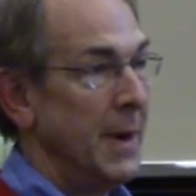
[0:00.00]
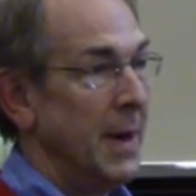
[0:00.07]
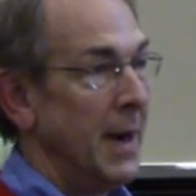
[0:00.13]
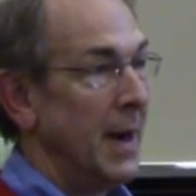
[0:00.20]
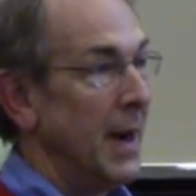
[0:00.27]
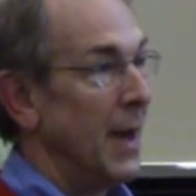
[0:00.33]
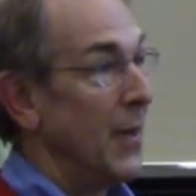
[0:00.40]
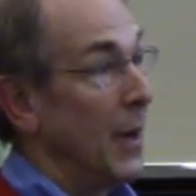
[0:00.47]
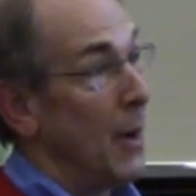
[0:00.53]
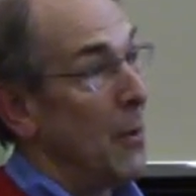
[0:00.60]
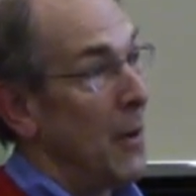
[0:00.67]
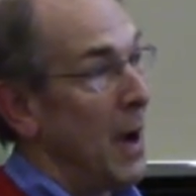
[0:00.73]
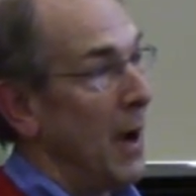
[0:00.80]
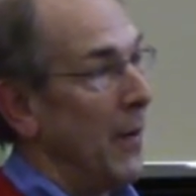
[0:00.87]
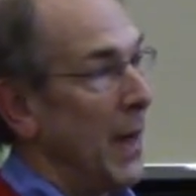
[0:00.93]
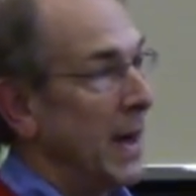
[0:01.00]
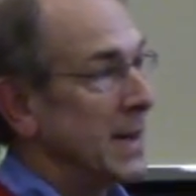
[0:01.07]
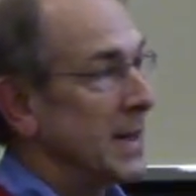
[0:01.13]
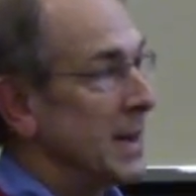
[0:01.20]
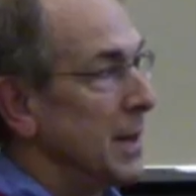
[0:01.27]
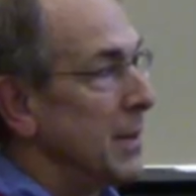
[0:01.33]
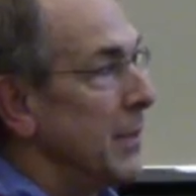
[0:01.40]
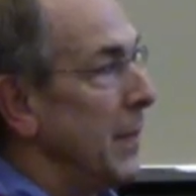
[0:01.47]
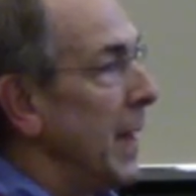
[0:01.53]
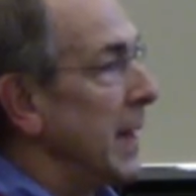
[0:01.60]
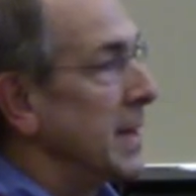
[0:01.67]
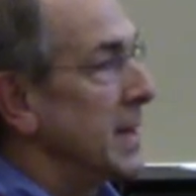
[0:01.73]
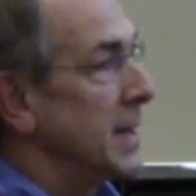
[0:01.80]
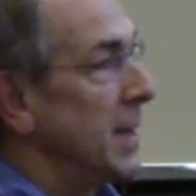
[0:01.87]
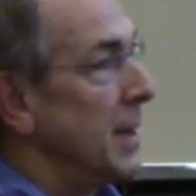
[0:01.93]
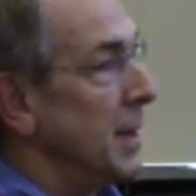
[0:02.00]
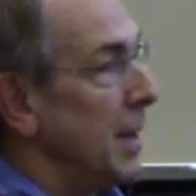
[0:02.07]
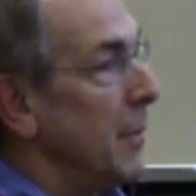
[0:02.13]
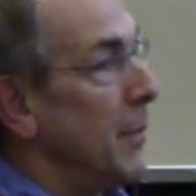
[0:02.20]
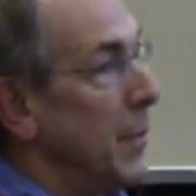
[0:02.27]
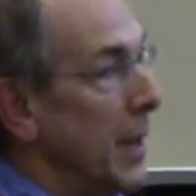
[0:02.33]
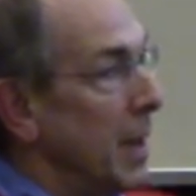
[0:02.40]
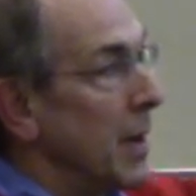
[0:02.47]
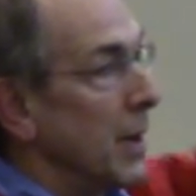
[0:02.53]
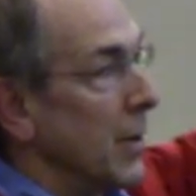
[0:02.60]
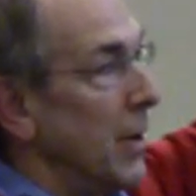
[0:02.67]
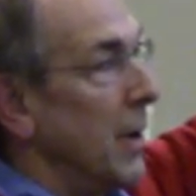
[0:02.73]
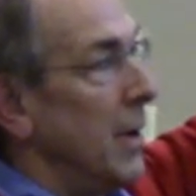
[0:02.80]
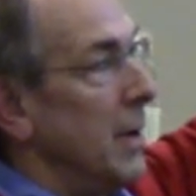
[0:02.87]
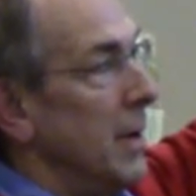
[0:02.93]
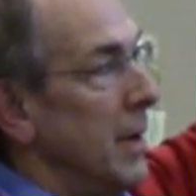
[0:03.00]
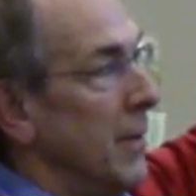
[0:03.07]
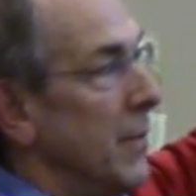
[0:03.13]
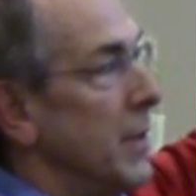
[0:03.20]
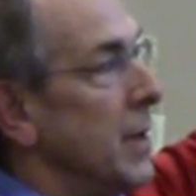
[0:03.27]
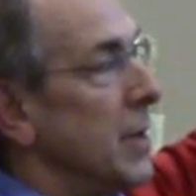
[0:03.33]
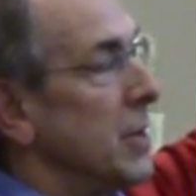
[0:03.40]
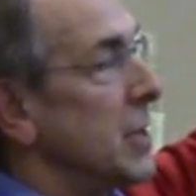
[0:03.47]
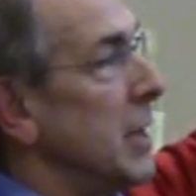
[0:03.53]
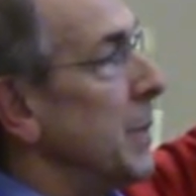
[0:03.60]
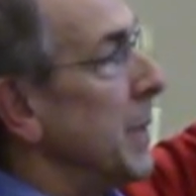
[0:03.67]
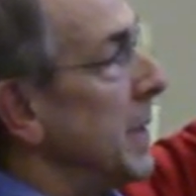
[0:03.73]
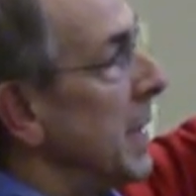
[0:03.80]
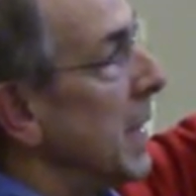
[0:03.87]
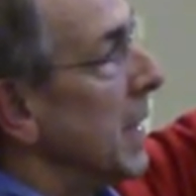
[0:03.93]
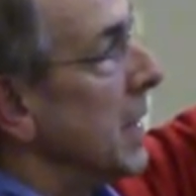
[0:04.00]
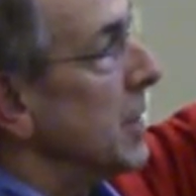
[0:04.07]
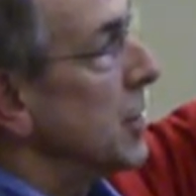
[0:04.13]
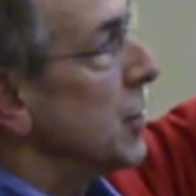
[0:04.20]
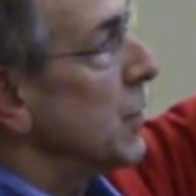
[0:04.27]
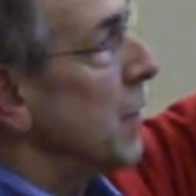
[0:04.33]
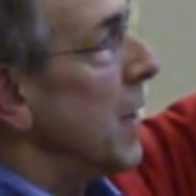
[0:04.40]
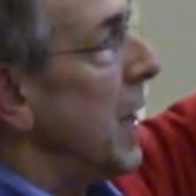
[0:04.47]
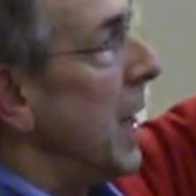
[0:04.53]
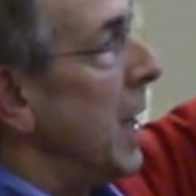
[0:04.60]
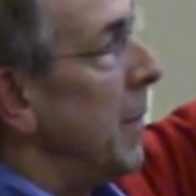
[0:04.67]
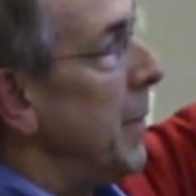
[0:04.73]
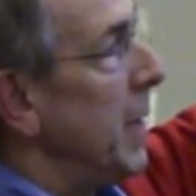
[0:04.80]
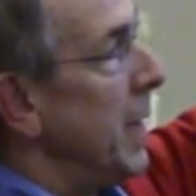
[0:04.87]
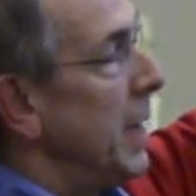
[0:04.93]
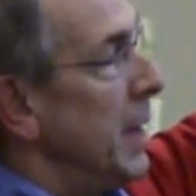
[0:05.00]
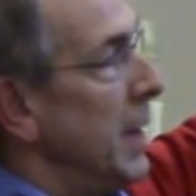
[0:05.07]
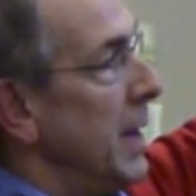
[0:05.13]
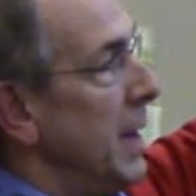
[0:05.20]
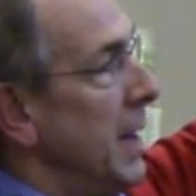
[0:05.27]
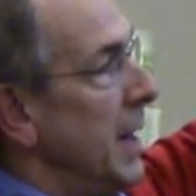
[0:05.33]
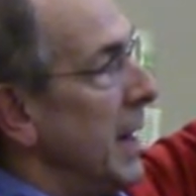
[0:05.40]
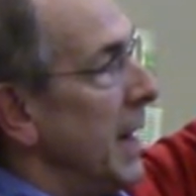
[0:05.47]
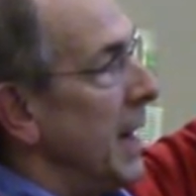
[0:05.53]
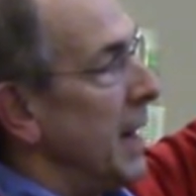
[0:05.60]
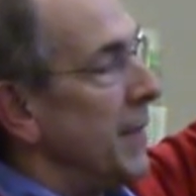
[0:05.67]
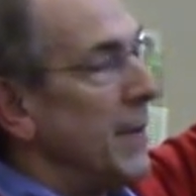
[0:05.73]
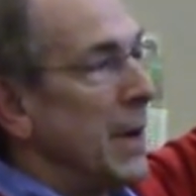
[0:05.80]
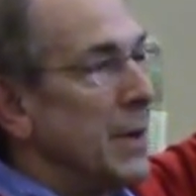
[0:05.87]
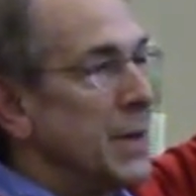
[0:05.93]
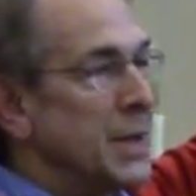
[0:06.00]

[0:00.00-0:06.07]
And I thought, wow, that's the pinnacle of leadership. And then I got to Schwab, and I found